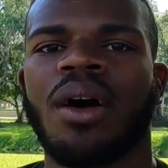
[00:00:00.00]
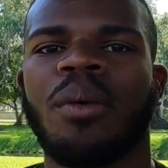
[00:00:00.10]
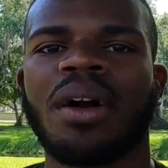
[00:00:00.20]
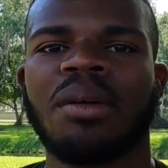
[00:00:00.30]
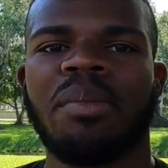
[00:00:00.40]

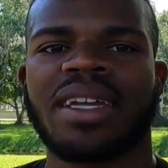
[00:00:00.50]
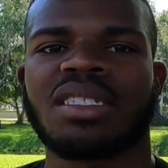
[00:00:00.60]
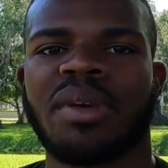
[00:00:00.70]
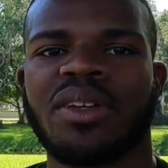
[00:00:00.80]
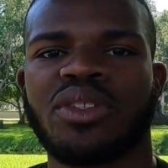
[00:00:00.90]
Welcome back
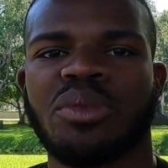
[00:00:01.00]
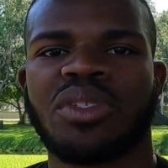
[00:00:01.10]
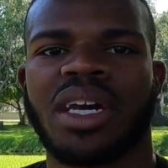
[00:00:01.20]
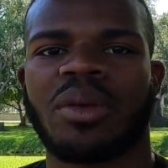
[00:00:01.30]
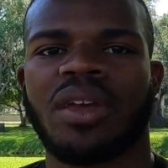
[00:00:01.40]
to my YouTube
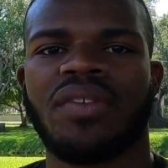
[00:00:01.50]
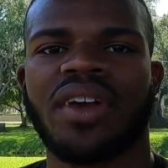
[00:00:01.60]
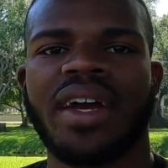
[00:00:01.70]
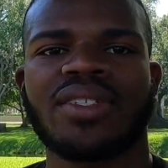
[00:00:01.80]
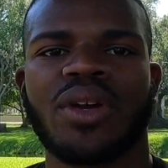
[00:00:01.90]
channel. If you
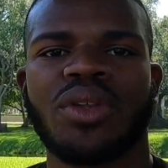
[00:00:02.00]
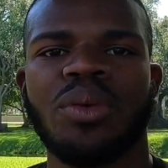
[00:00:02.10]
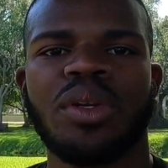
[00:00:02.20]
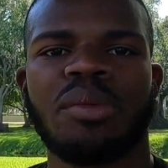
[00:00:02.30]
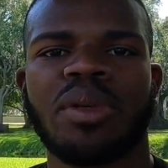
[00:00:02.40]
guys are
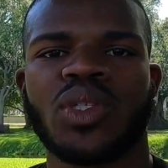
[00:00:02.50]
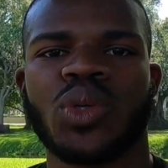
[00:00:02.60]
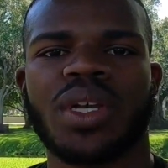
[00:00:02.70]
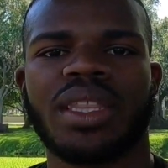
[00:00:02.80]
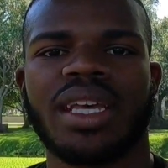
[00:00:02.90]
new here, be
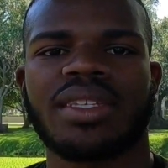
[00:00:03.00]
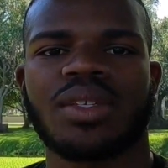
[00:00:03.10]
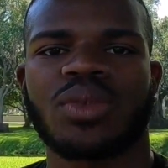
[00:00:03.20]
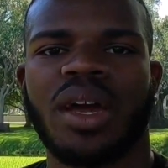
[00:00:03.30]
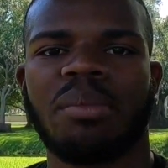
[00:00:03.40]
sure to hit that
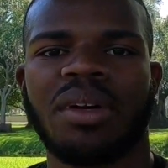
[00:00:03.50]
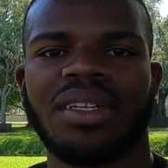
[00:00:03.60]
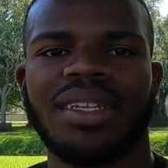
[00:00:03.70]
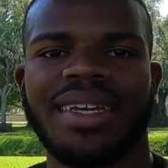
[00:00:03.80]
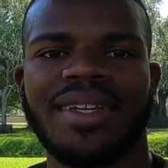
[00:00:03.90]
subscribe
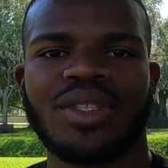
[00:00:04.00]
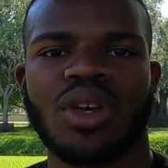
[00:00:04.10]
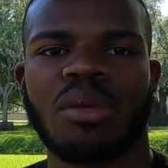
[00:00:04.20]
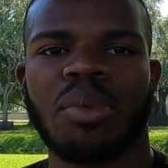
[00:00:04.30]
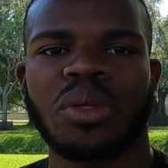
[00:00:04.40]
button and
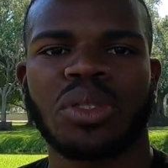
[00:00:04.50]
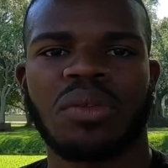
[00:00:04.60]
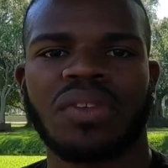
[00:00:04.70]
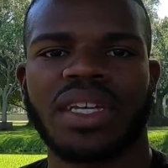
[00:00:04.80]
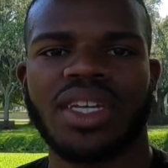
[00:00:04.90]
turn on post
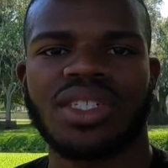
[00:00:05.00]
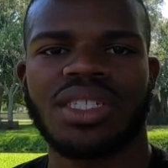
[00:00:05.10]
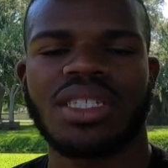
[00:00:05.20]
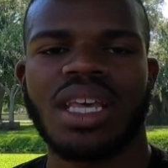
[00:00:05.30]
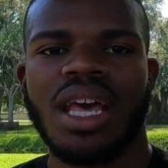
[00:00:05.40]

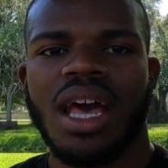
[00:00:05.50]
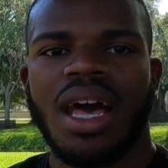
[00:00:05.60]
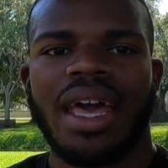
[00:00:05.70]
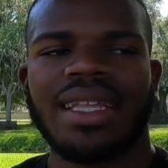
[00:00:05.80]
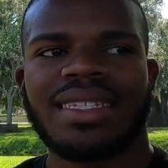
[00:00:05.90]
notifications.
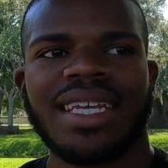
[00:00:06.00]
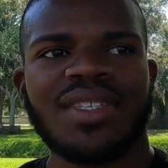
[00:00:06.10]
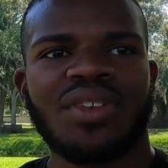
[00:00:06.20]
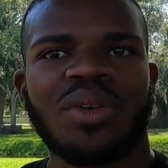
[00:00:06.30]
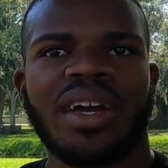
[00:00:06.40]
In
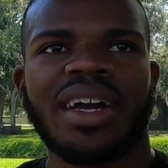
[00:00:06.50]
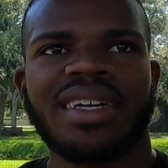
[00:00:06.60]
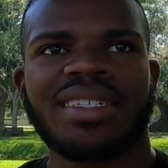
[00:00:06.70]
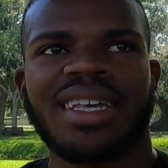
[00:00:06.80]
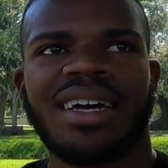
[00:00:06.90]
today's video,
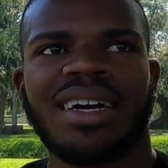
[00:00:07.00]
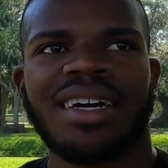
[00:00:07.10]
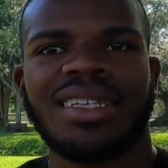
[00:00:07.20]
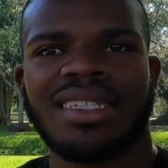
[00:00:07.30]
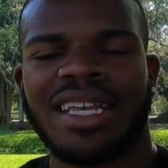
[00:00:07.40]
guys,
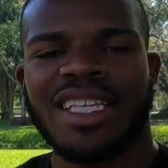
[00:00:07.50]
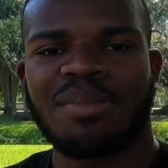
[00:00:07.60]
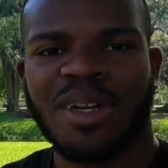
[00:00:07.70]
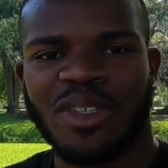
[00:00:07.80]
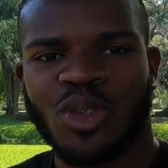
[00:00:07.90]
today
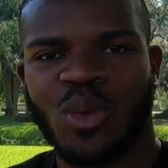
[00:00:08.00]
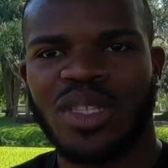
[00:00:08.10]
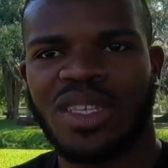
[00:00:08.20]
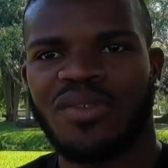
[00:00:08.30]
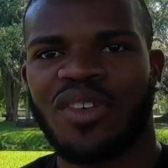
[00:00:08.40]
is my
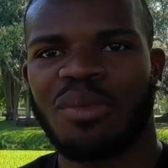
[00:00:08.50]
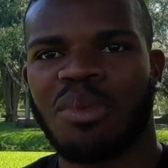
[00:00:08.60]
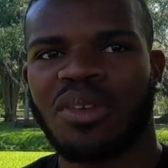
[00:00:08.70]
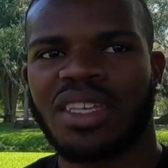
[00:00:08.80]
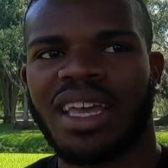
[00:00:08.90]
25th
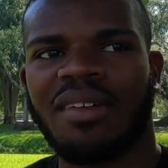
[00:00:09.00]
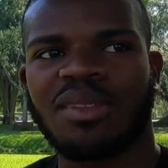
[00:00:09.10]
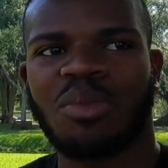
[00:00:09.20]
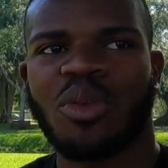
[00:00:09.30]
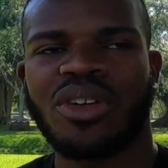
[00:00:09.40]
birthday. I
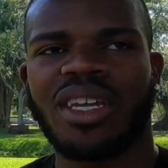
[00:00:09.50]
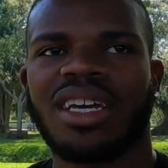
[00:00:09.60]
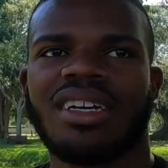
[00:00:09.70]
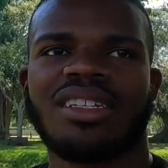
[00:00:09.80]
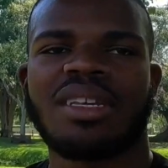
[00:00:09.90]
was born
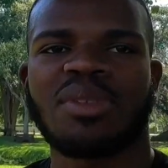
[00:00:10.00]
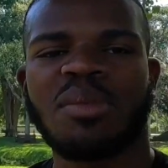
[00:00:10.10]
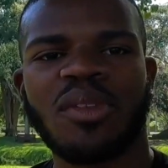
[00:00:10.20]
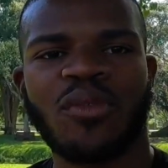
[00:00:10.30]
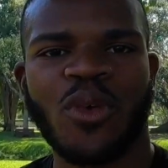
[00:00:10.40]

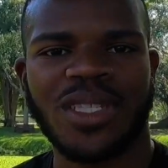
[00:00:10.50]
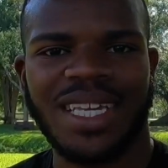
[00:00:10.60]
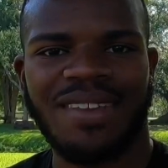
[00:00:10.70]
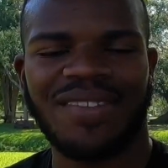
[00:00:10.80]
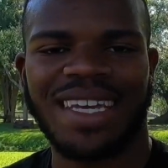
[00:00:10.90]
September the
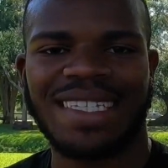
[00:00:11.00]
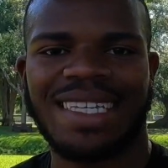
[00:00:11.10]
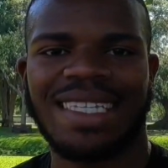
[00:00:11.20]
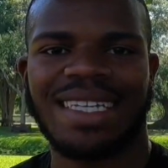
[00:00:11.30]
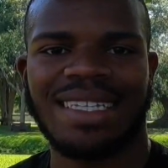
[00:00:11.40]
14th,
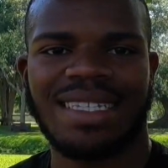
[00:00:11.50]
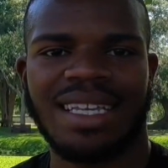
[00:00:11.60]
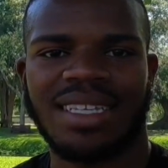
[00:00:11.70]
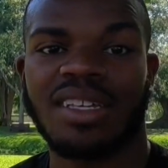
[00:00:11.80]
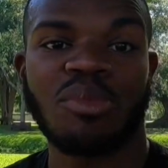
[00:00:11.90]

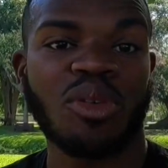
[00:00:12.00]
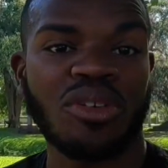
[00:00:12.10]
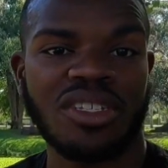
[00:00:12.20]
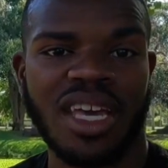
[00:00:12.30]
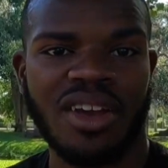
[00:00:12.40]
1996. I was born
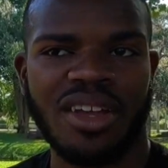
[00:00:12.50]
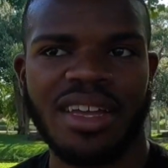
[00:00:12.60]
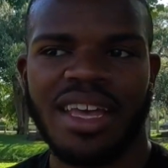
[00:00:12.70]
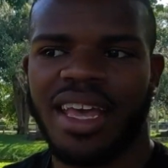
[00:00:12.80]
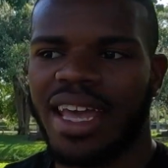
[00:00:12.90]
on a
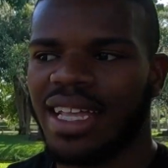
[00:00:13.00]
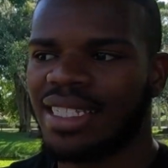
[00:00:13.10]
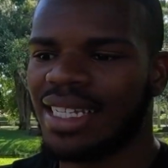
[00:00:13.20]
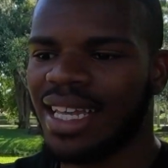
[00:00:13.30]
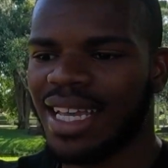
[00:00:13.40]
Saturday,
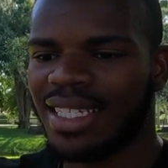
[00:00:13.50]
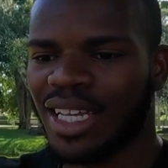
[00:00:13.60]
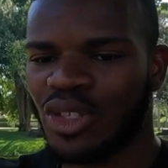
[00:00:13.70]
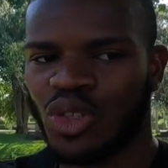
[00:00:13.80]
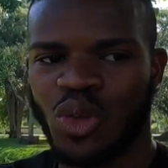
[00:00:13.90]
and today is
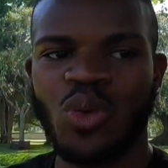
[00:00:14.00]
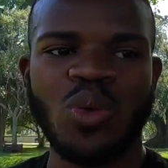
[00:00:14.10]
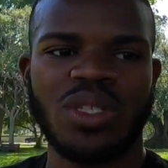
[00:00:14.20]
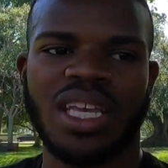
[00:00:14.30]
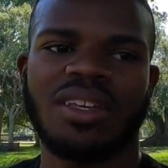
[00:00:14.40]
a
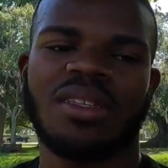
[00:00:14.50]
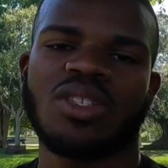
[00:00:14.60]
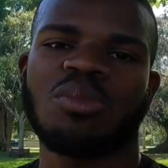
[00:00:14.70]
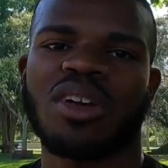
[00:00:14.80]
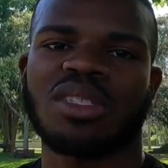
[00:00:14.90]
Tuesday.
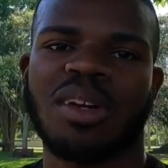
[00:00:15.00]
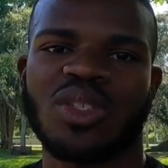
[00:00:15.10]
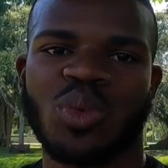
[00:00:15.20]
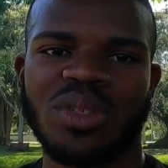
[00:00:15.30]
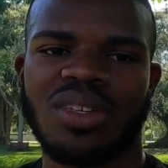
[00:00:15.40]
This marks my
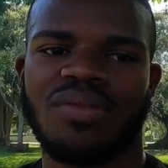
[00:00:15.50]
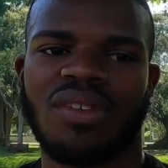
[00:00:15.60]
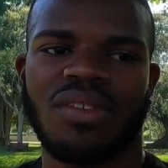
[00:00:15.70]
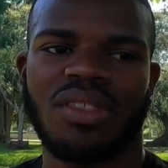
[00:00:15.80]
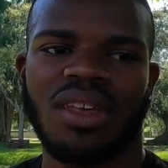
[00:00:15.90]

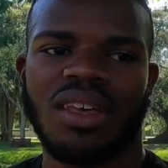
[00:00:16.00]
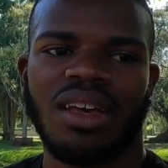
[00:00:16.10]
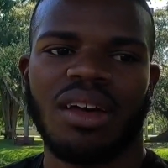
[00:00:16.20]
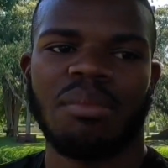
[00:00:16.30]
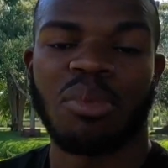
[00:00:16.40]
25th
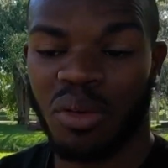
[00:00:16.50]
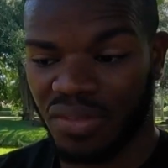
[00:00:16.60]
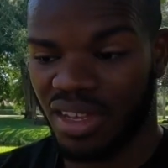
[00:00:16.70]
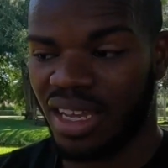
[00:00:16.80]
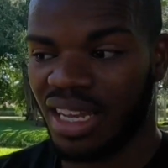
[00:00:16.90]

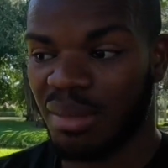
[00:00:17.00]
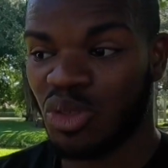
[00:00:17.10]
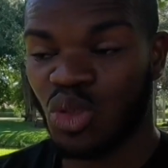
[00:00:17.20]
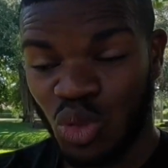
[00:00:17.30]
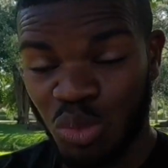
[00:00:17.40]
birthday, and I'm
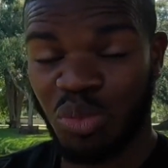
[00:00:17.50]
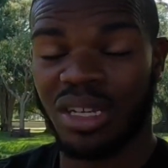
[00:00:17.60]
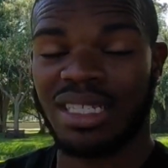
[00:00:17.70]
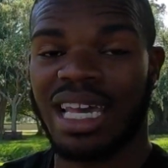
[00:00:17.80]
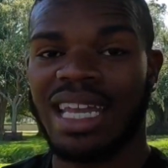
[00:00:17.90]
super
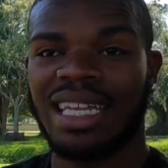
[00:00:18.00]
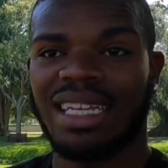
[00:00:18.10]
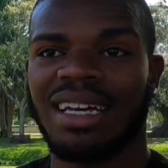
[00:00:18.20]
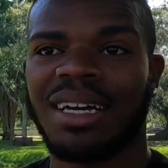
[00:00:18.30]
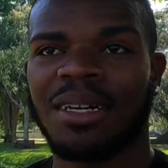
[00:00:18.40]

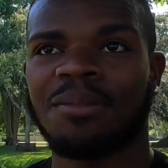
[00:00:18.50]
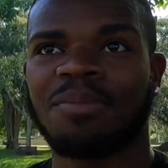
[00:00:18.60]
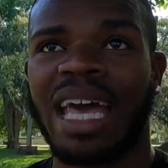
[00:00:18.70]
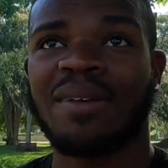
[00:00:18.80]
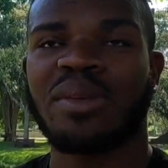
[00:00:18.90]
excited.
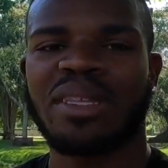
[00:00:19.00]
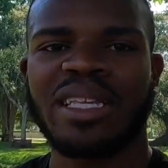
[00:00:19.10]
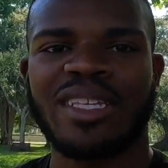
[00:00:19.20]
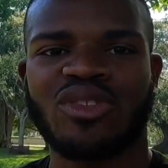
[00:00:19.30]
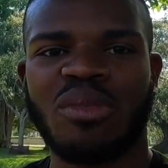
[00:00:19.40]
I have
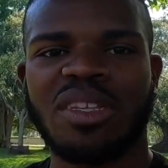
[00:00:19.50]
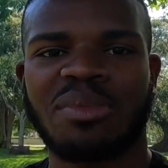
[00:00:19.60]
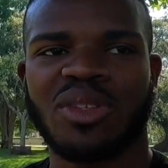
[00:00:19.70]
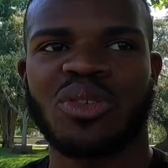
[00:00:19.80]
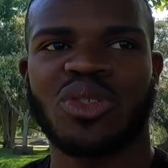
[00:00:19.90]
something extremely
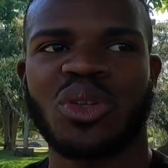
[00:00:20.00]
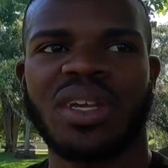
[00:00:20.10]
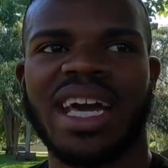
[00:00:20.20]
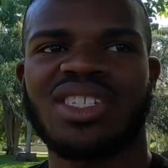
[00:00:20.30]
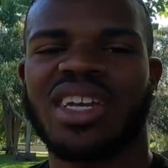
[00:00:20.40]
special to show
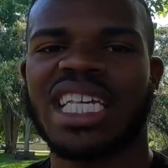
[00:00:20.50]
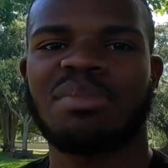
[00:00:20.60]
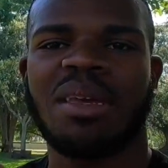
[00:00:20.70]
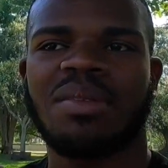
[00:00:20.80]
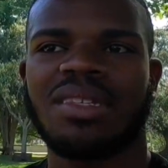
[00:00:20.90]
you guys. You
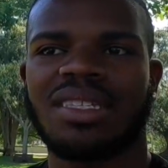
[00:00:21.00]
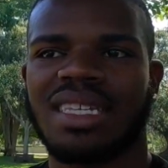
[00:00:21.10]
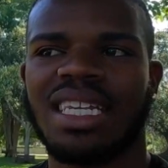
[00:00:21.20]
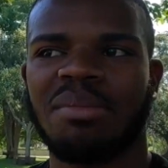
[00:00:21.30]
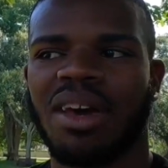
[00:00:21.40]
guys may have
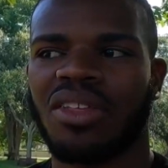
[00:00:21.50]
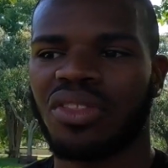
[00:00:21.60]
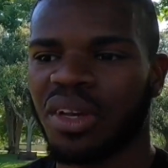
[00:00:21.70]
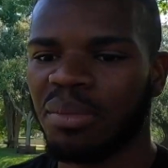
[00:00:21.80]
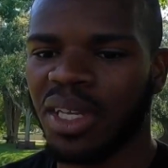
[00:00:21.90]
seen it by the
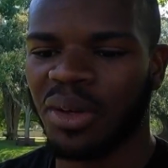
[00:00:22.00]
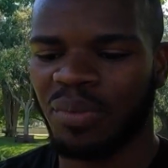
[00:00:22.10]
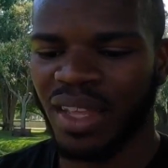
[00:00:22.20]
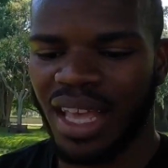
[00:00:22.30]
thumbnail.